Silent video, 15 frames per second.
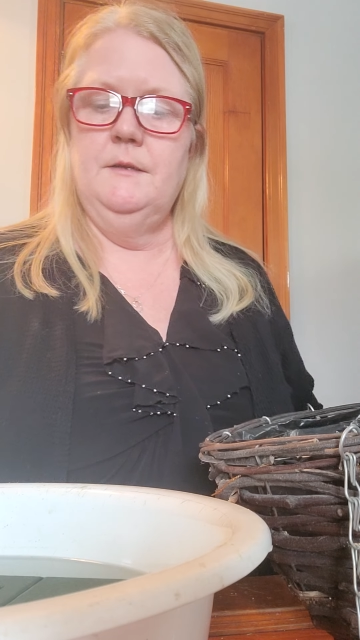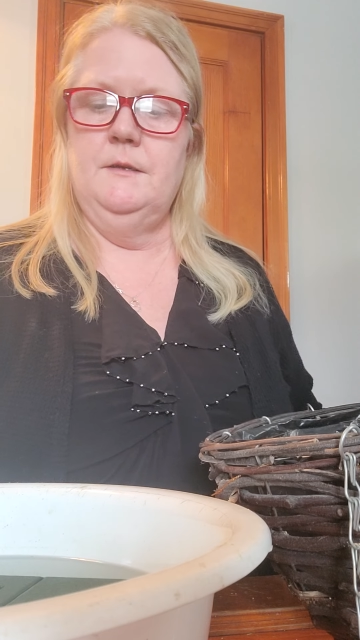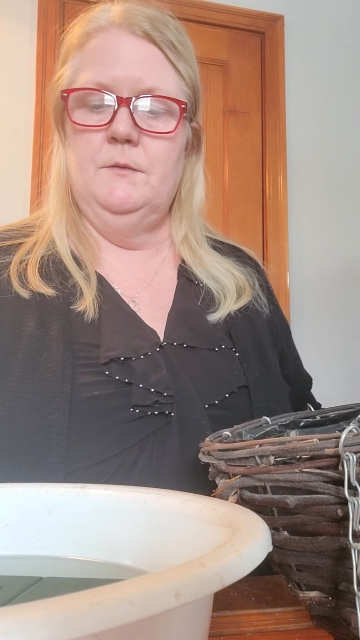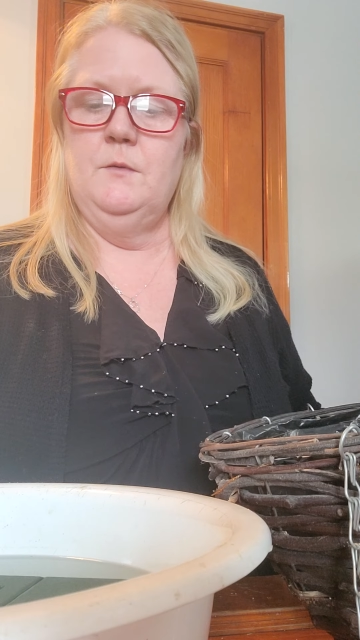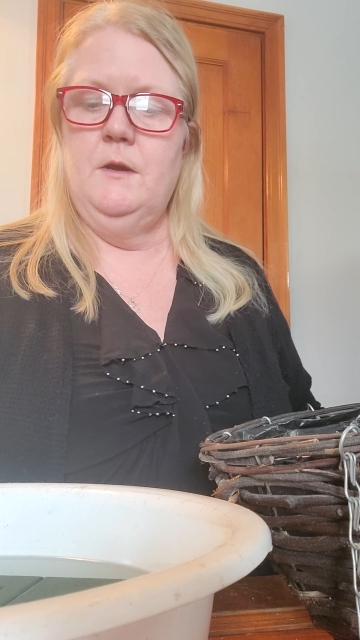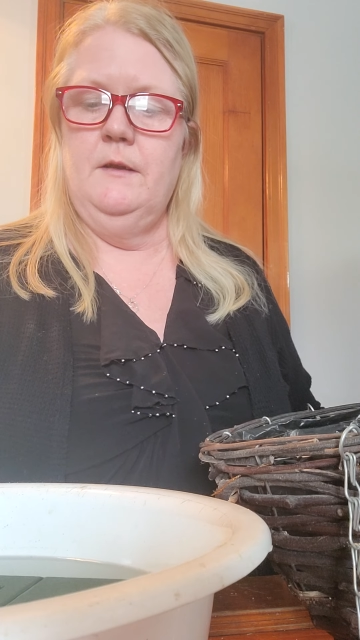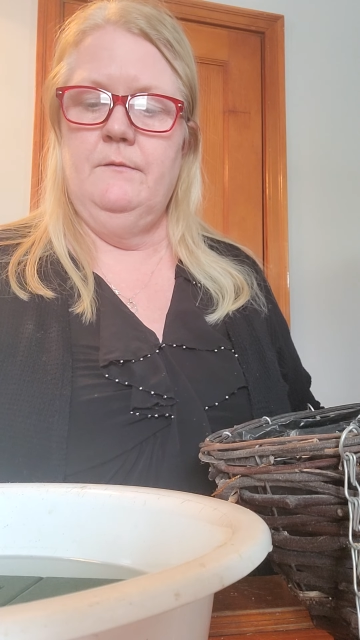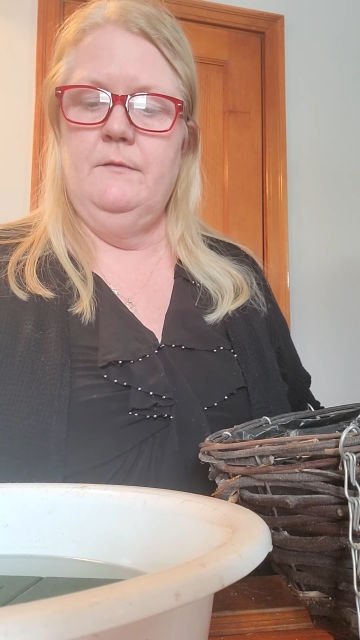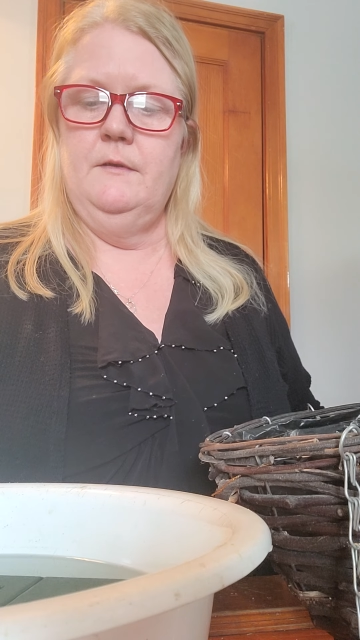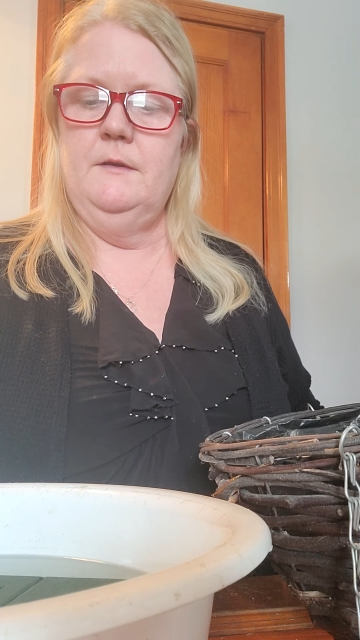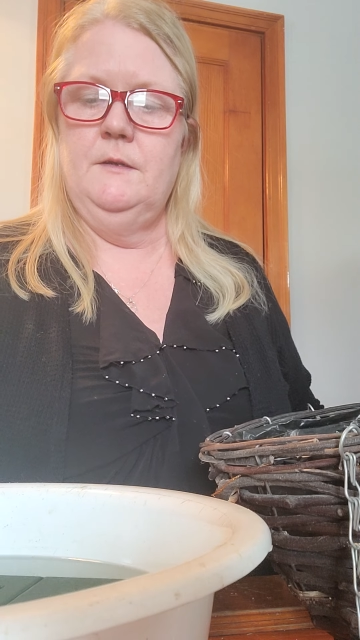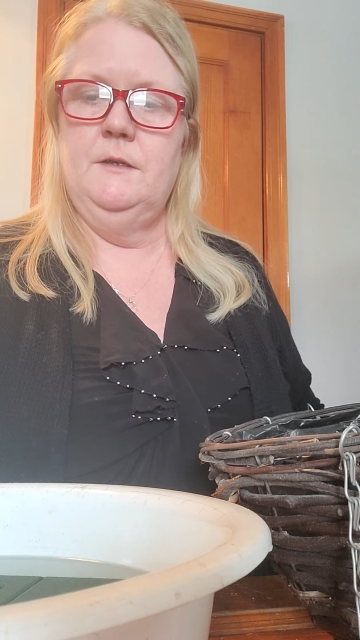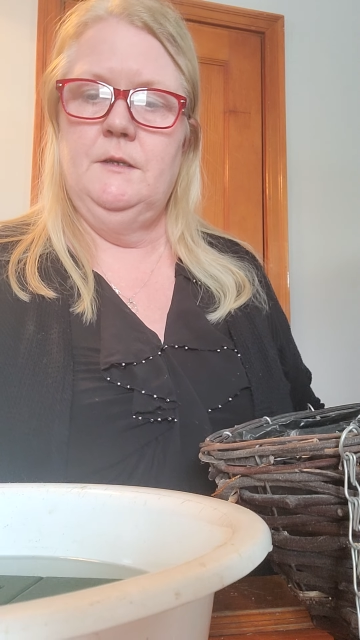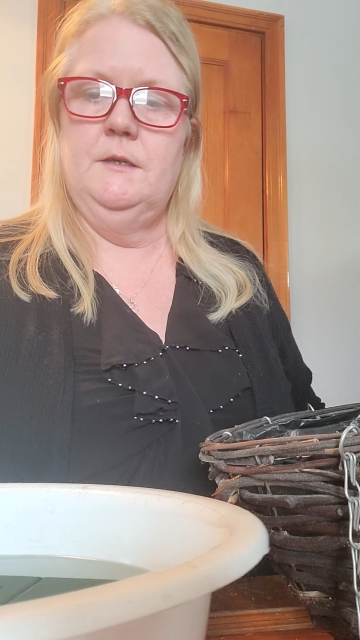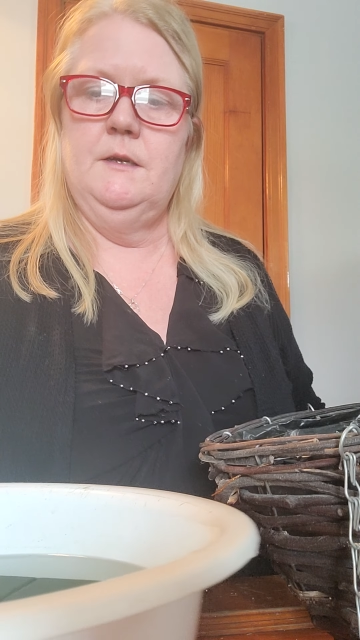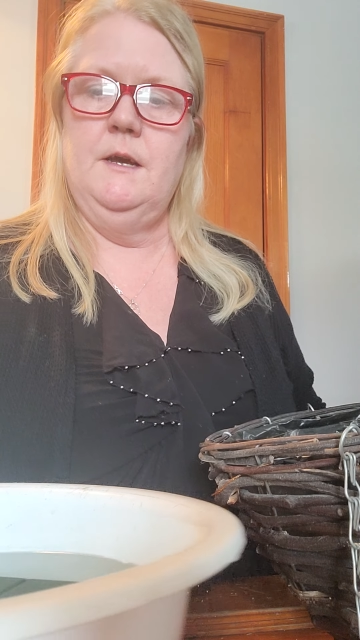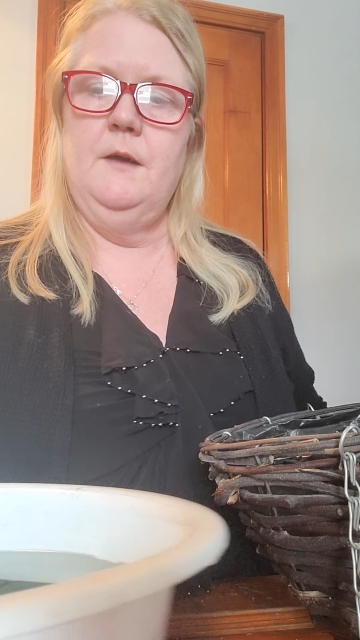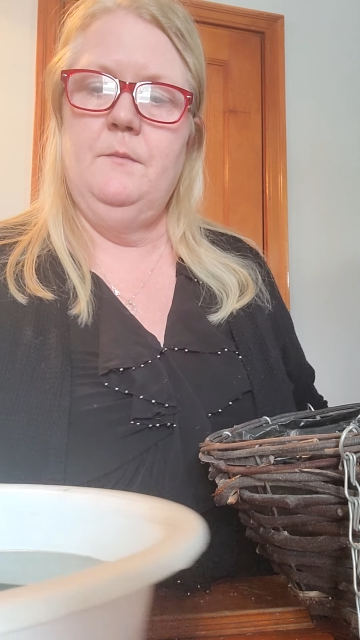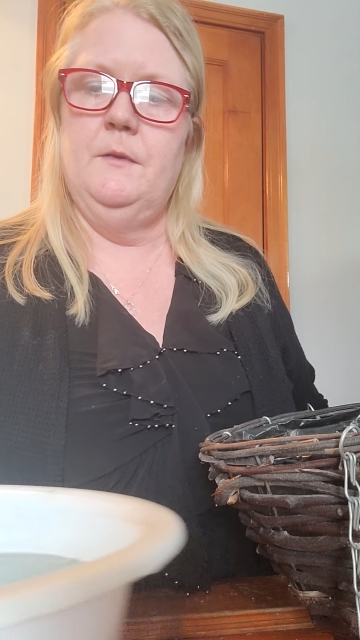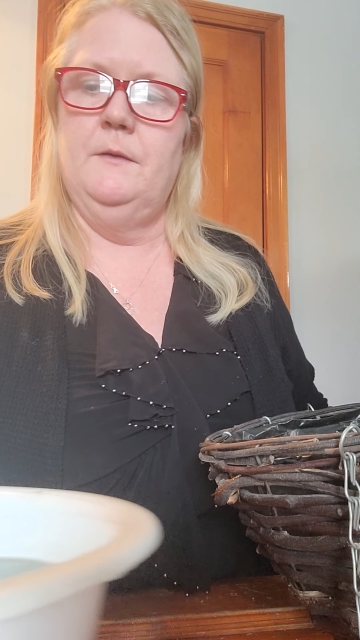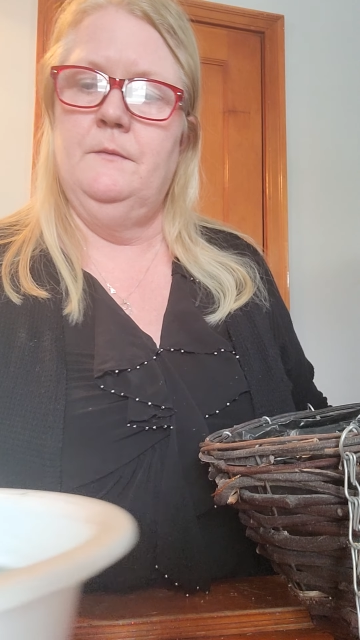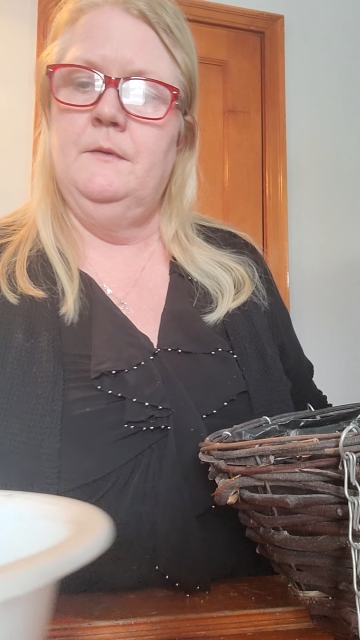is waiting for this to
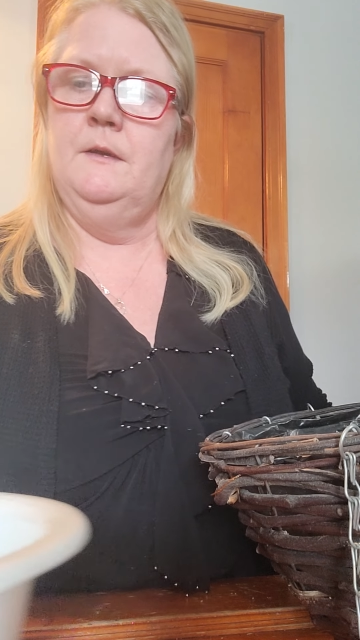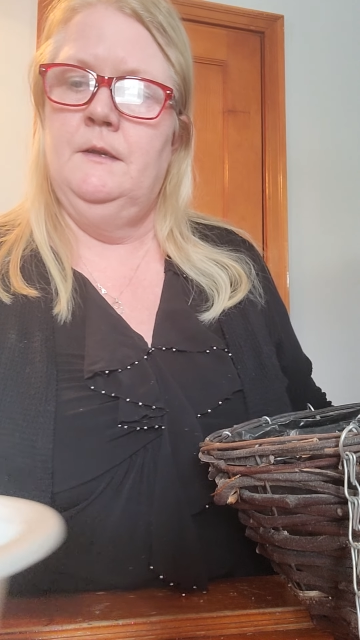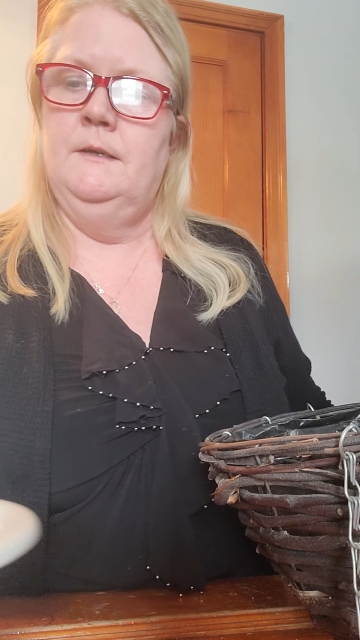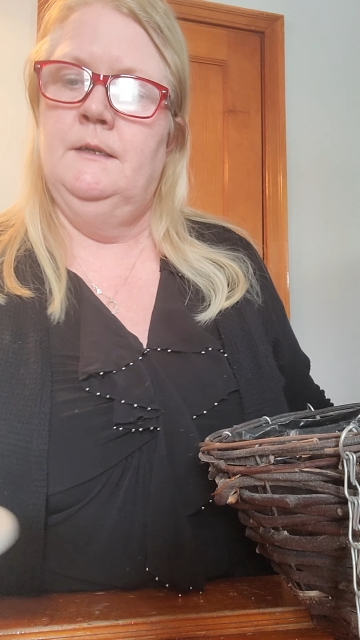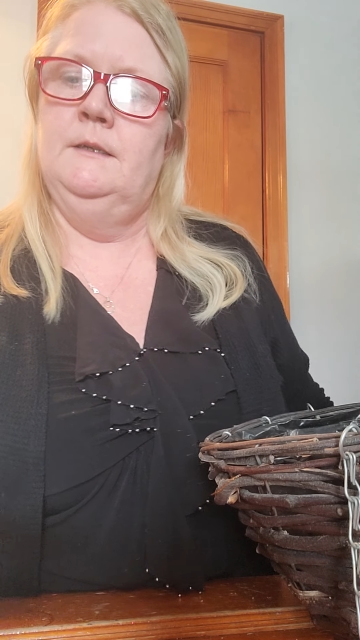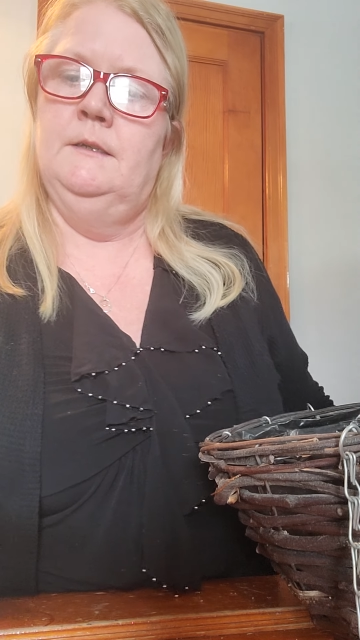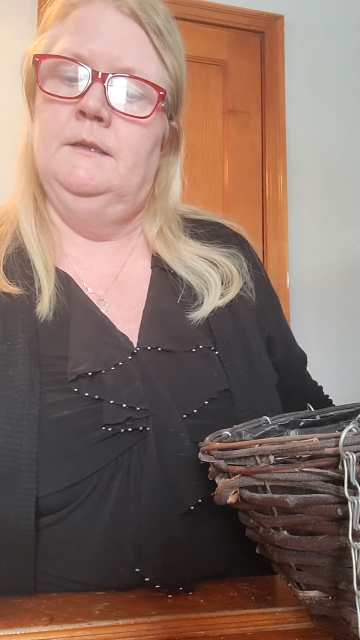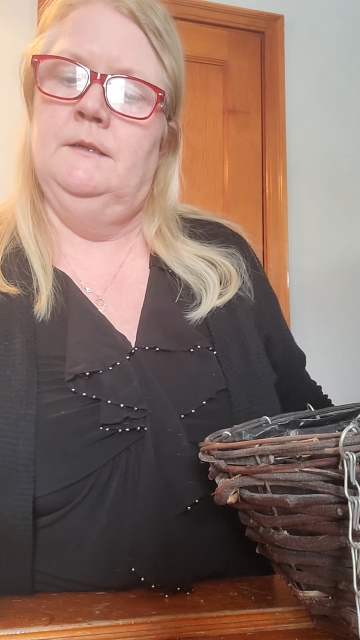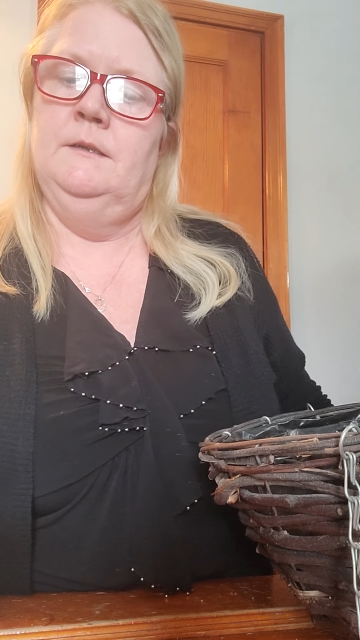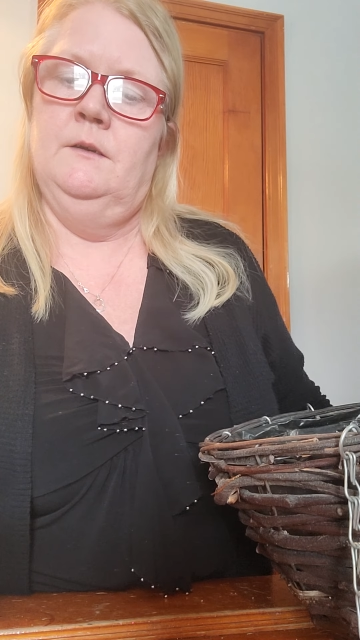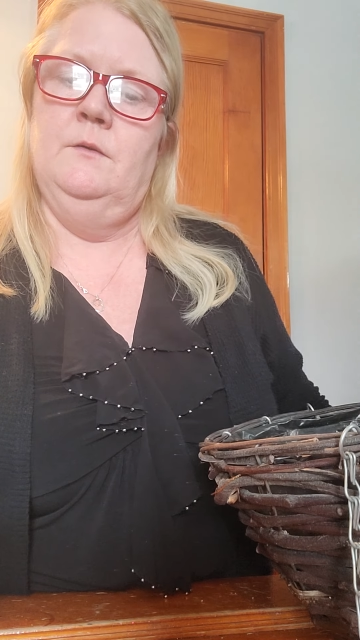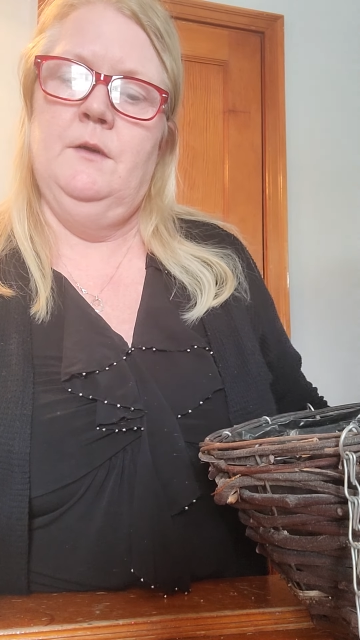happen.